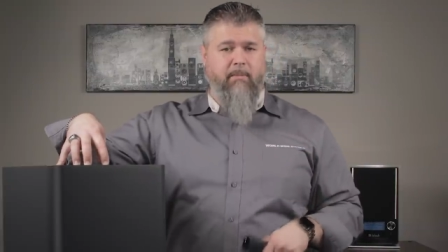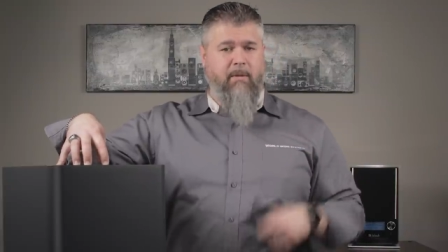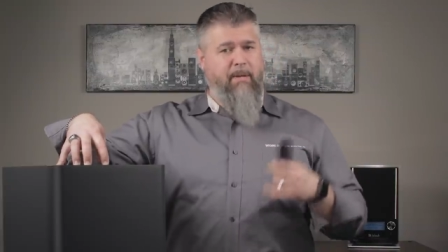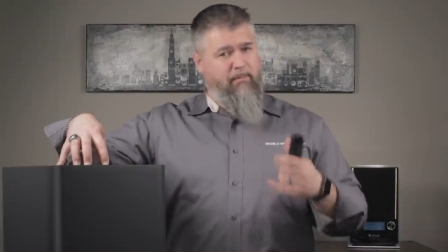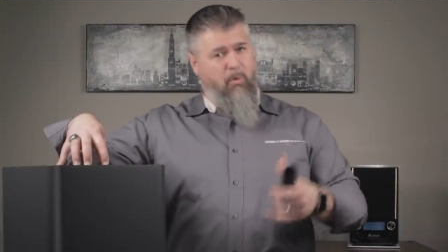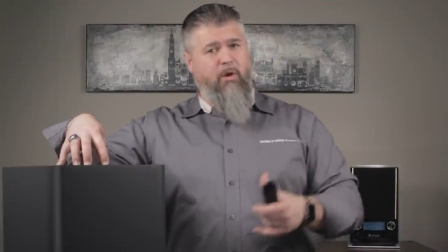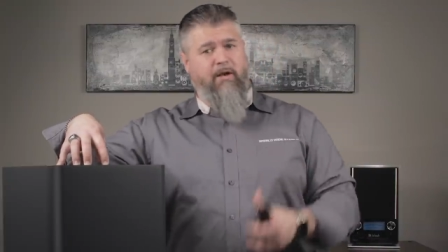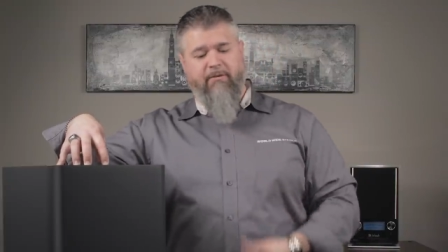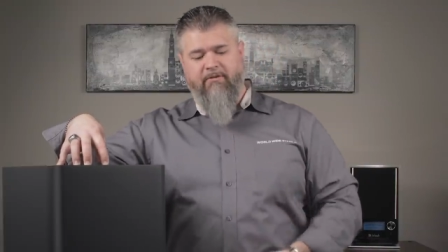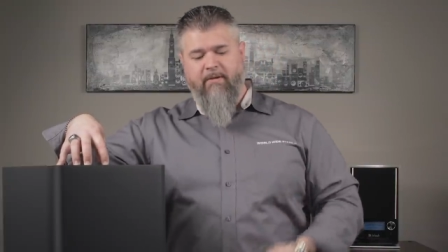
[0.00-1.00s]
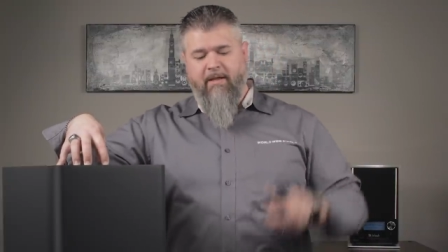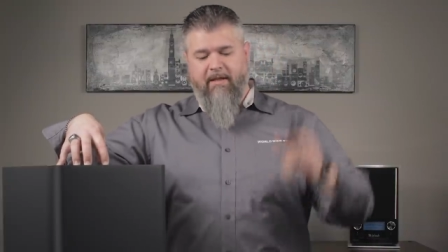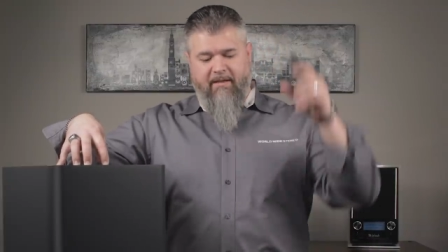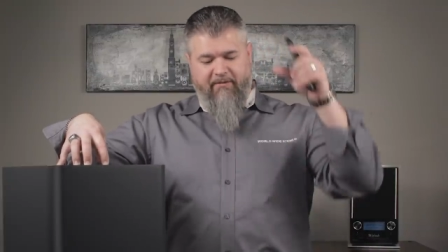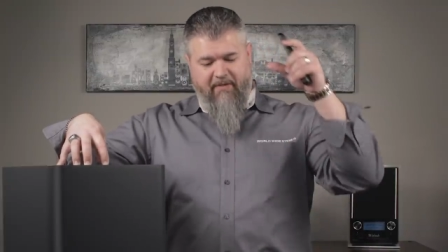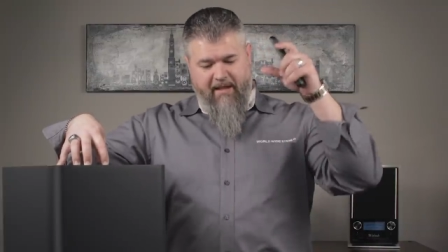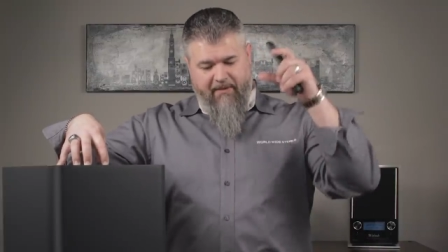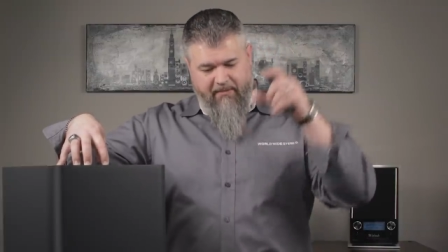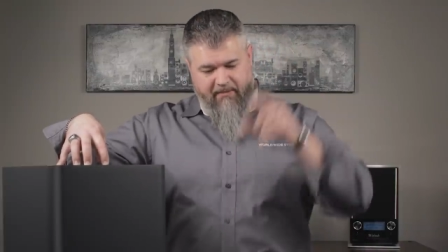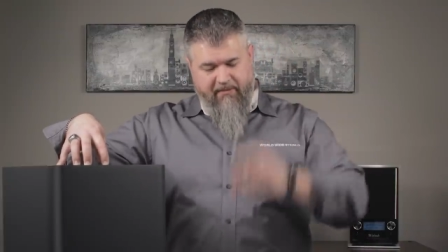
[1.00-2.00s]
But my point is, is
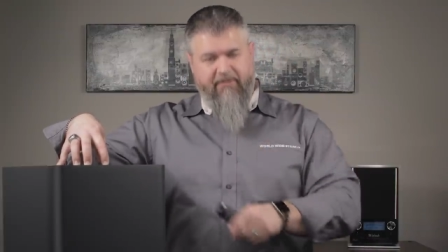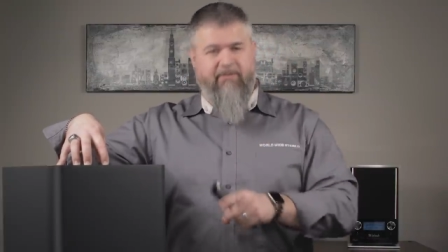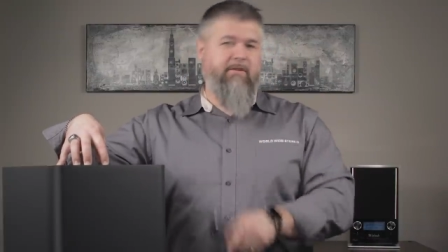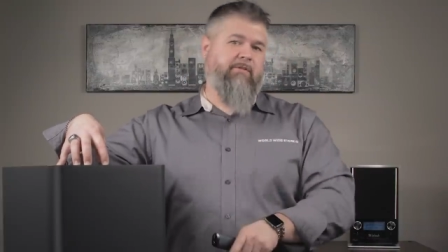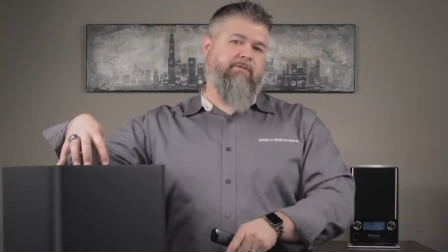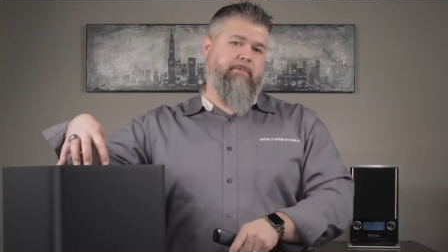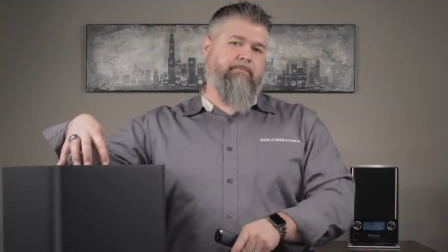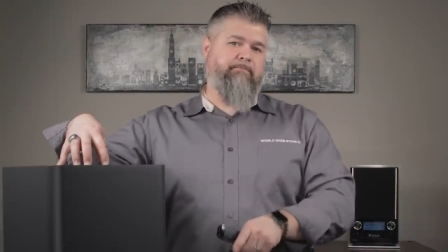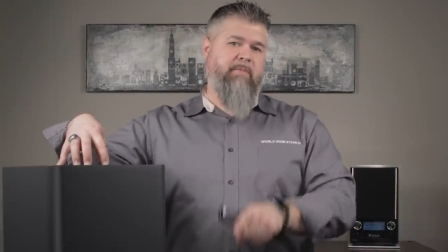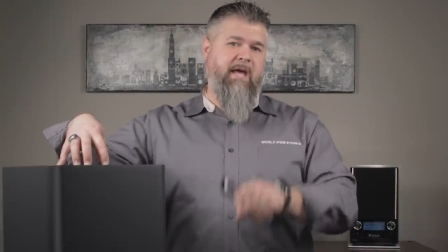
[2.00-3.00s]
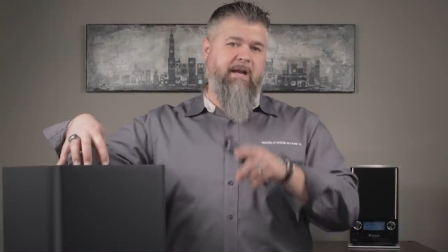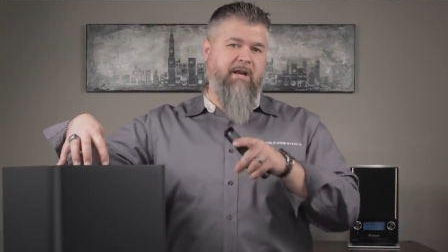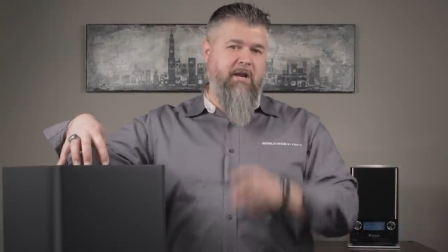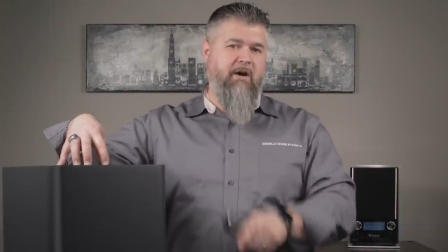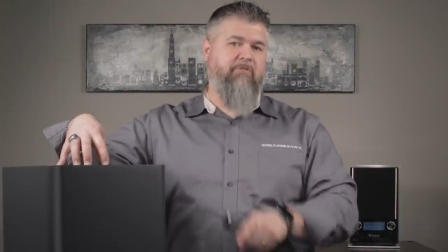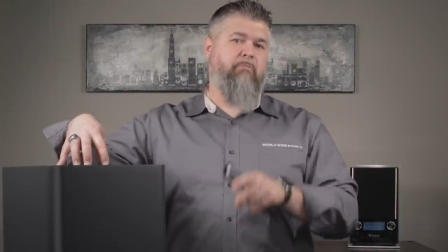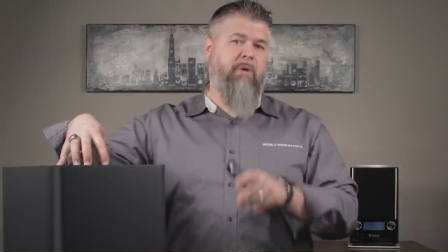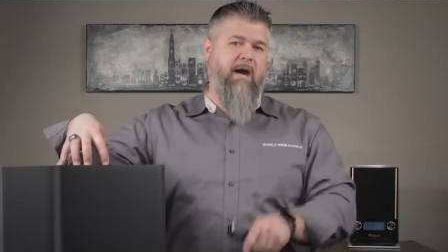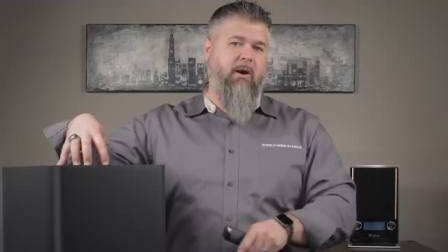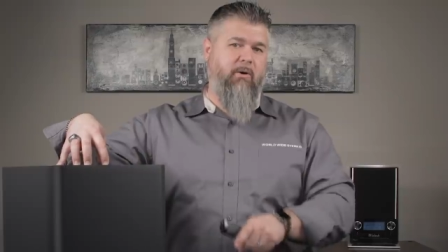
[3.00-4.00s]
that this system had enough
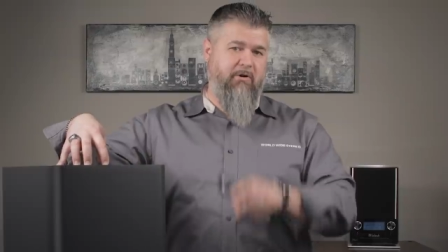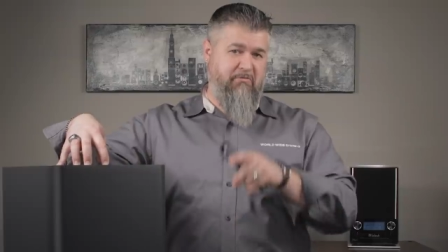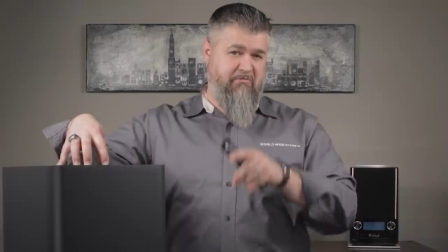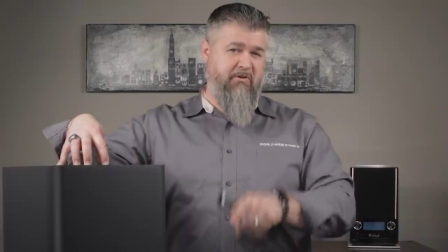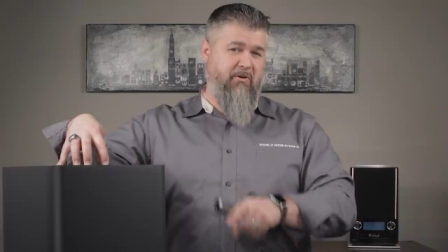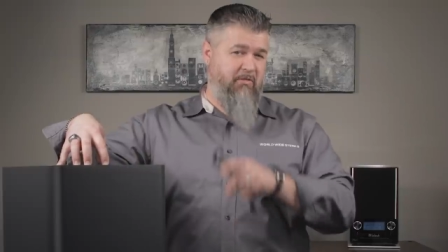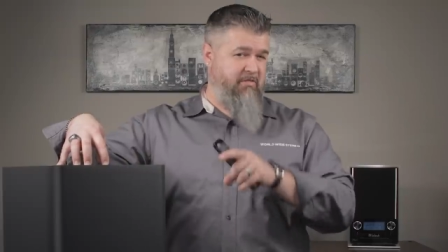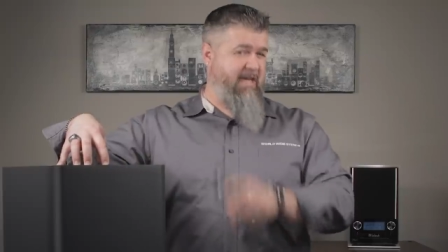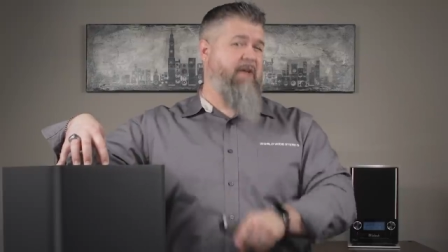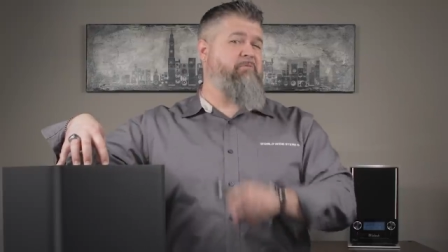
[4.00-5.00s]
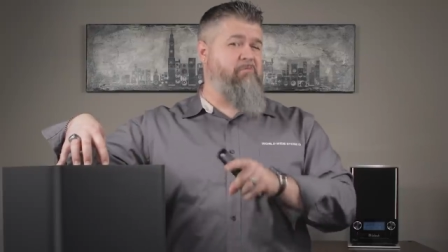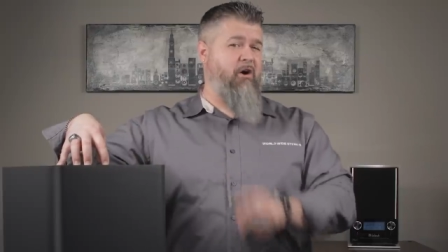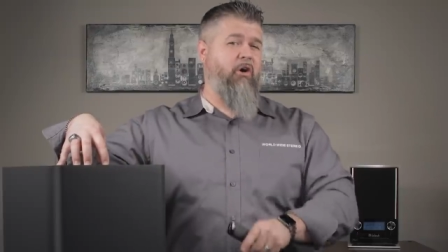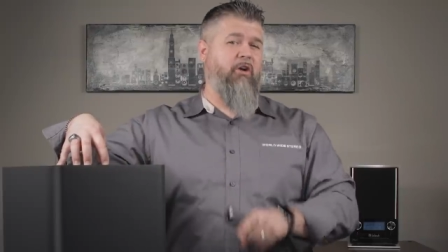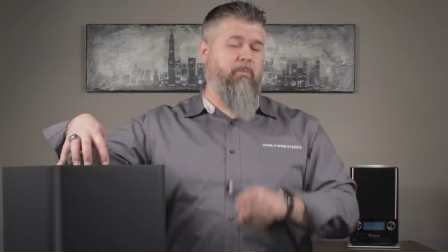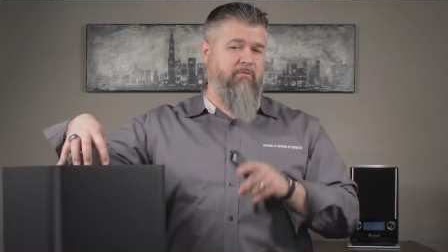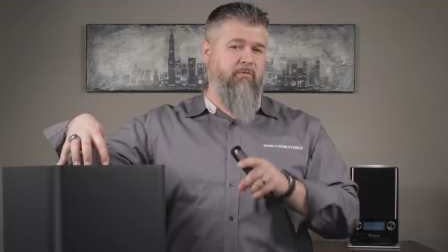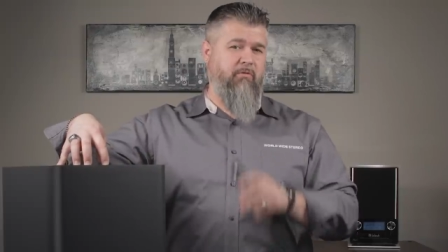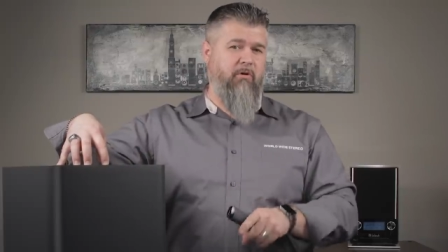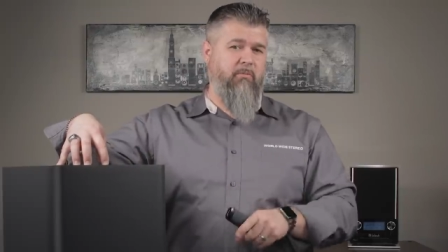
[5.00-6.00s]
power to fill that volume of a
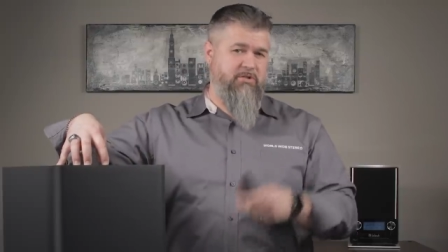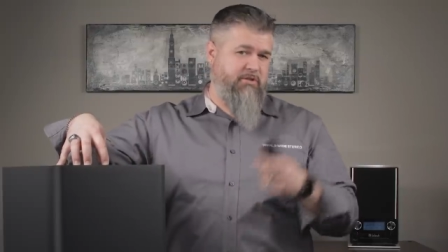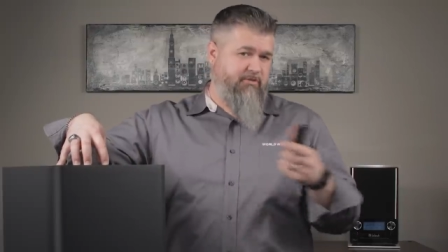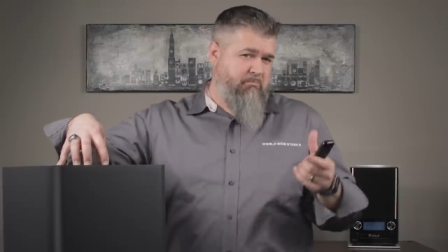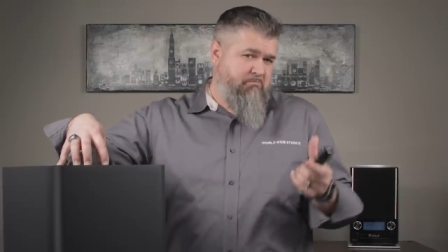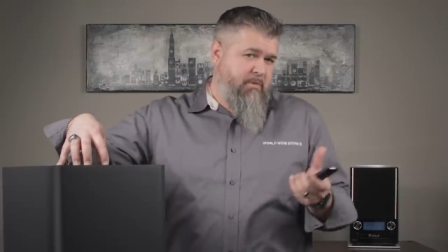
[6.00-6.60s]
room, which is a,